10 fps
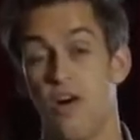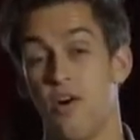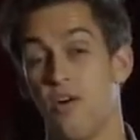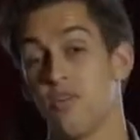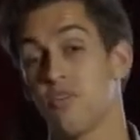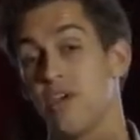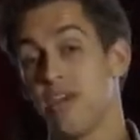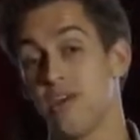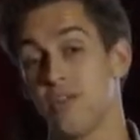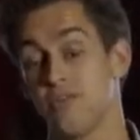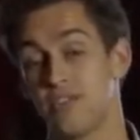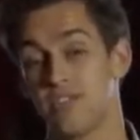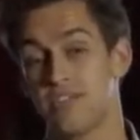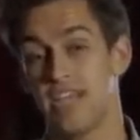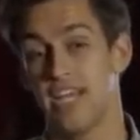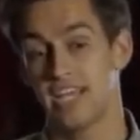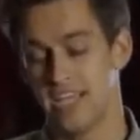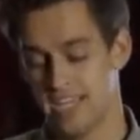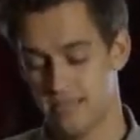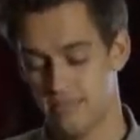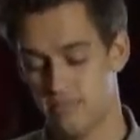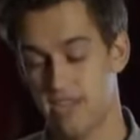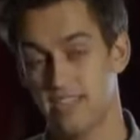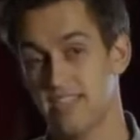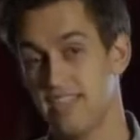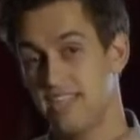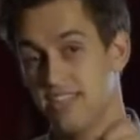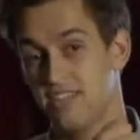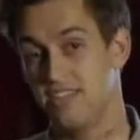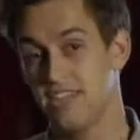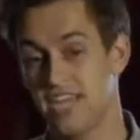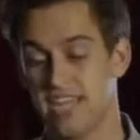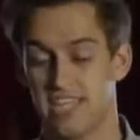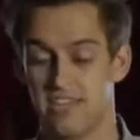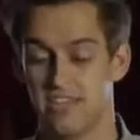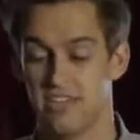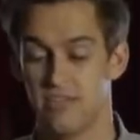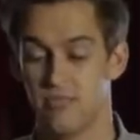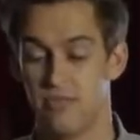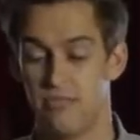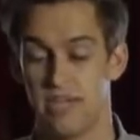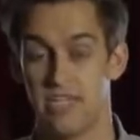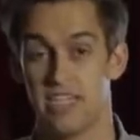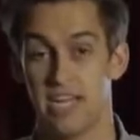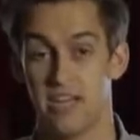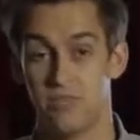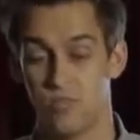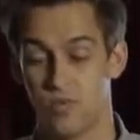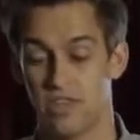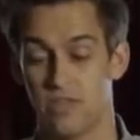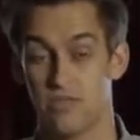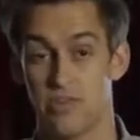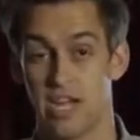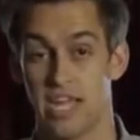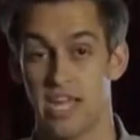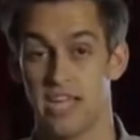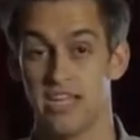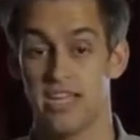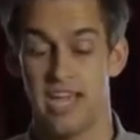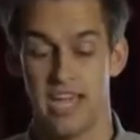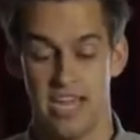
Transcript: all the way over your neck and press it against your neck, and then you're going to want to bend down with your right hand,